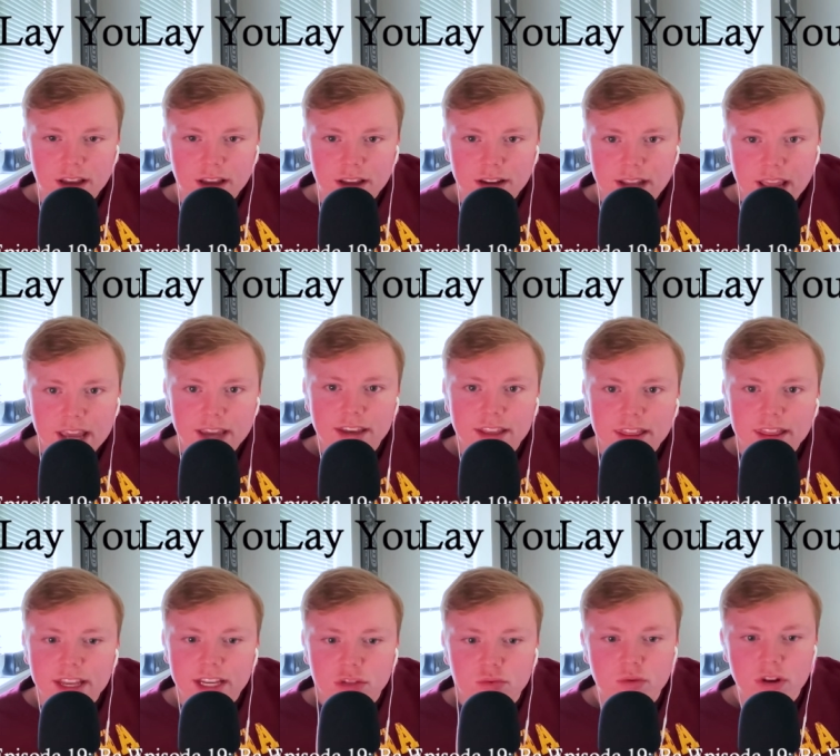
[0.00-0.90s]
take
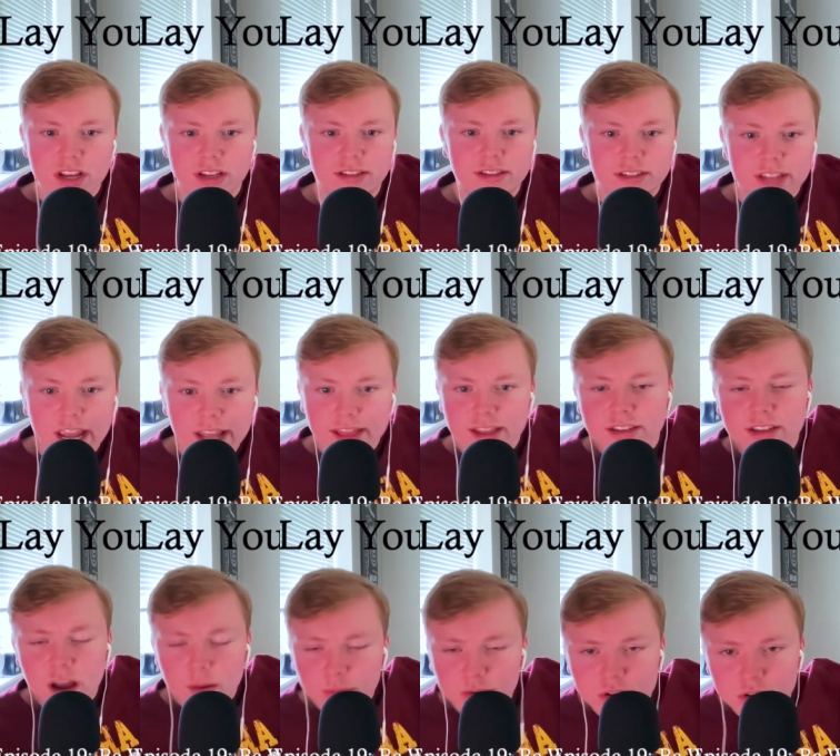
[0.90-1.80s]
these risks, take these
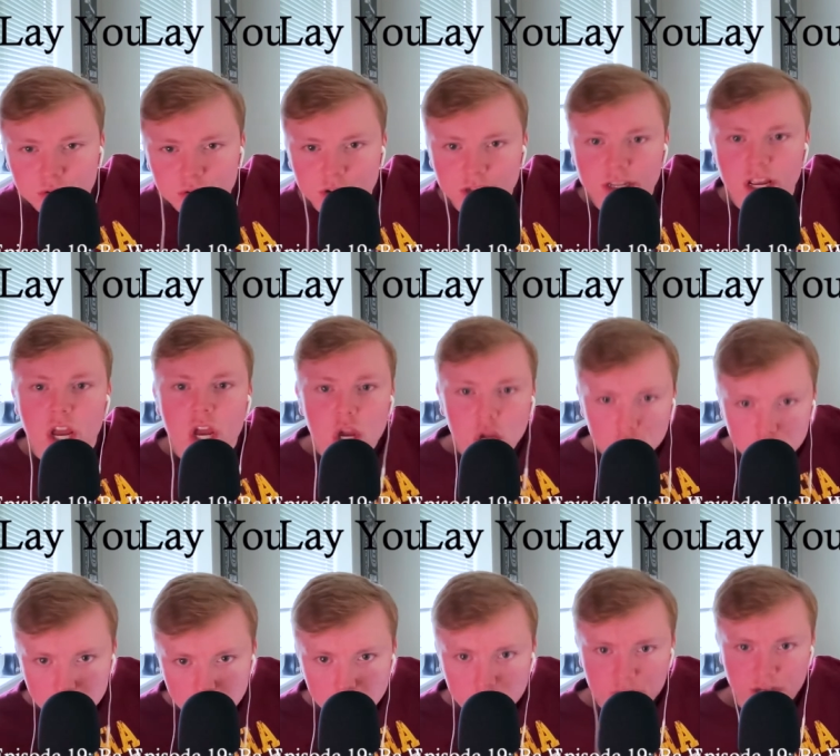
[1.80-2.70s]
opportunities,
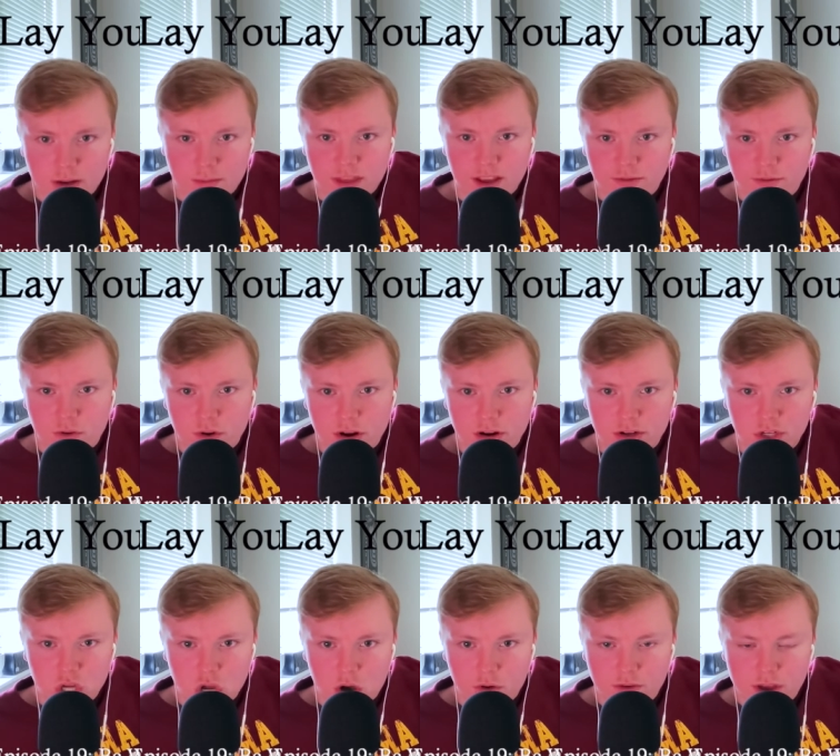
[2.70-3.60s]
do something for
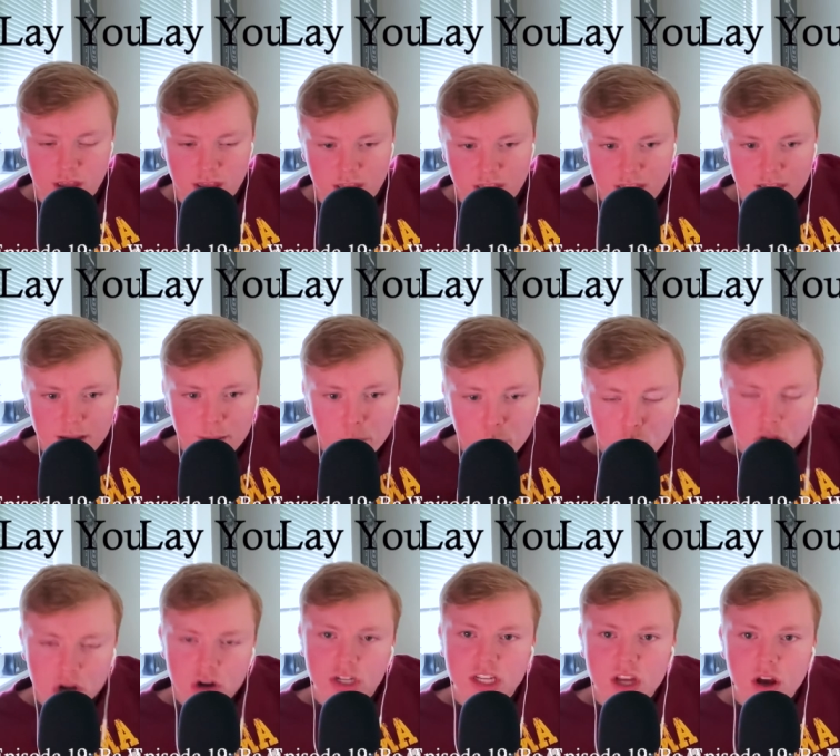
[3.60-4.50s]
yourself, put
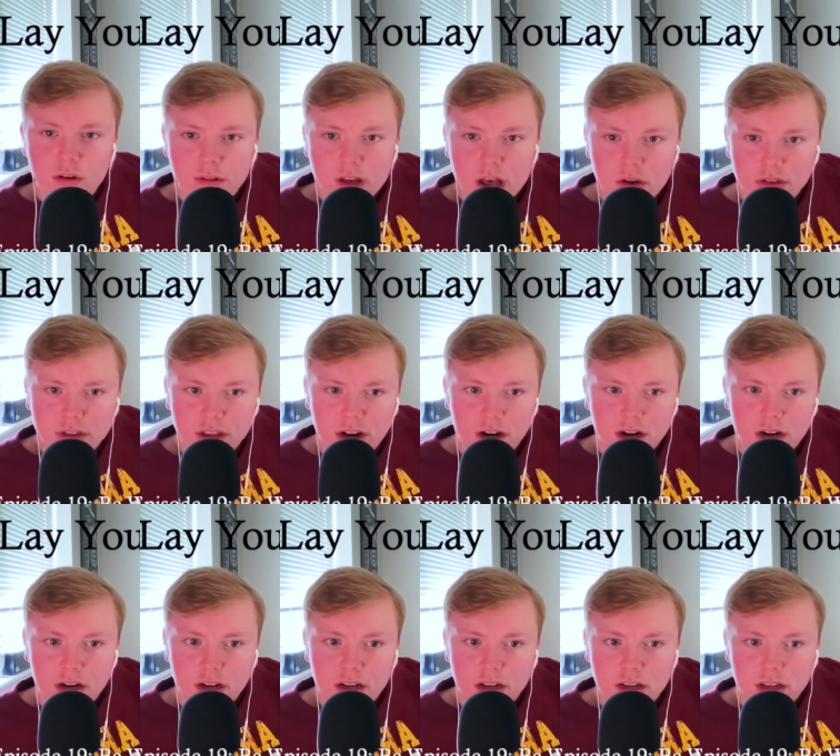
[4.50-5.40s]
yourself out there.
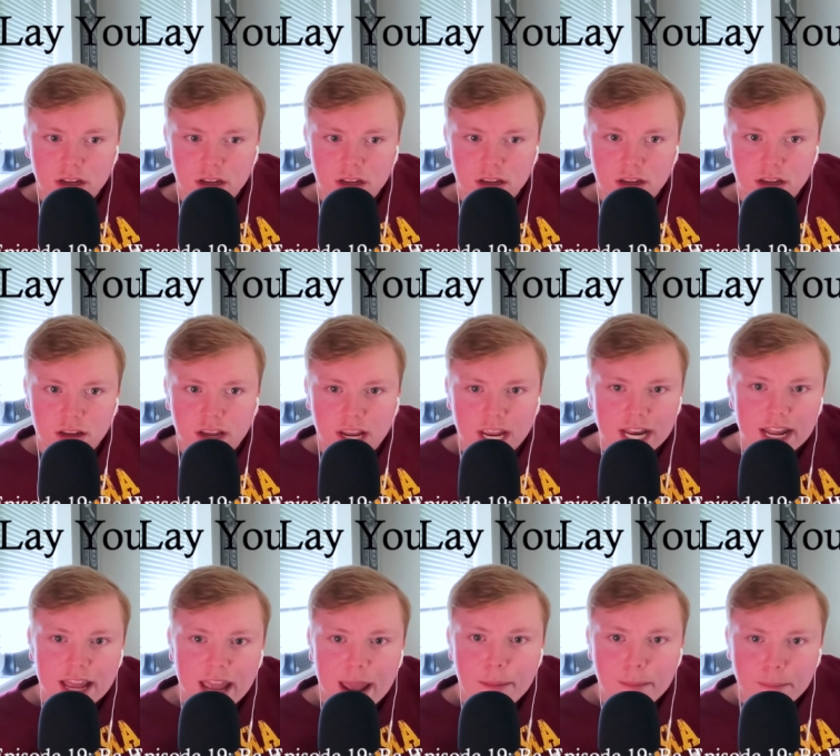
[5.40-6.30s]
And
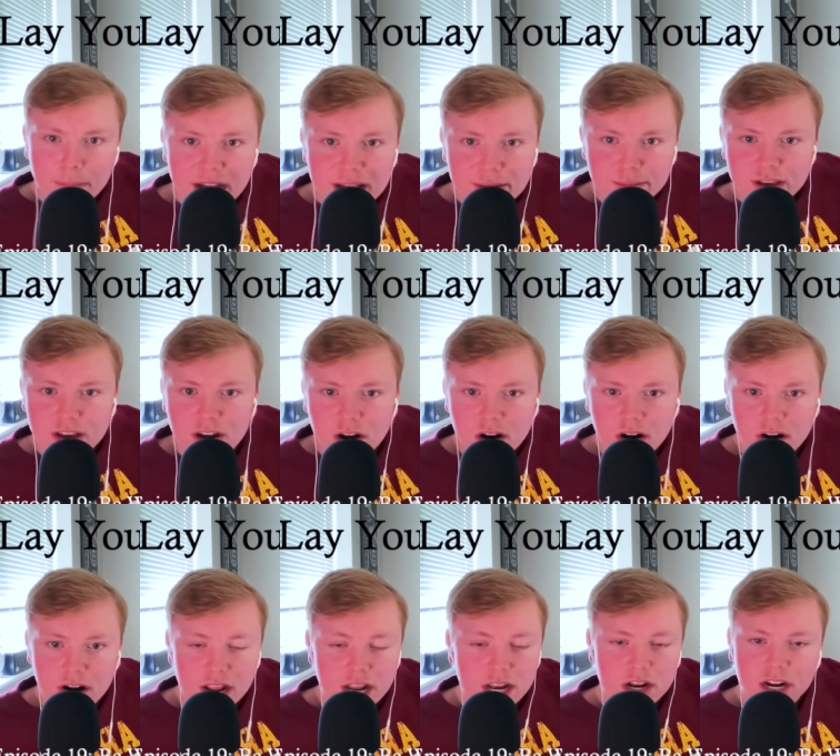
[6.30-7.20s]
it might be
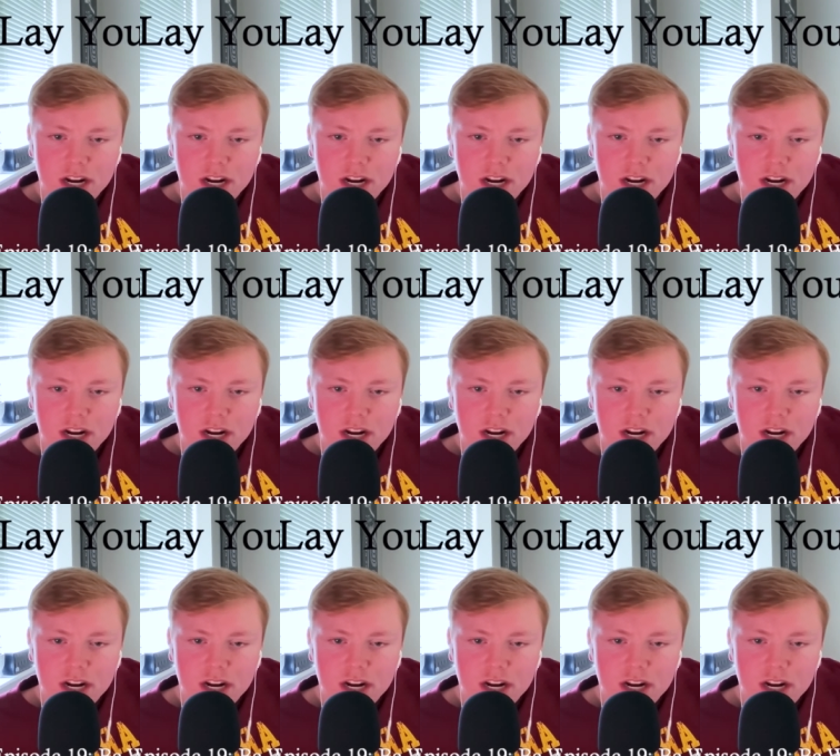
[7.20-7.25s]
hard. And you're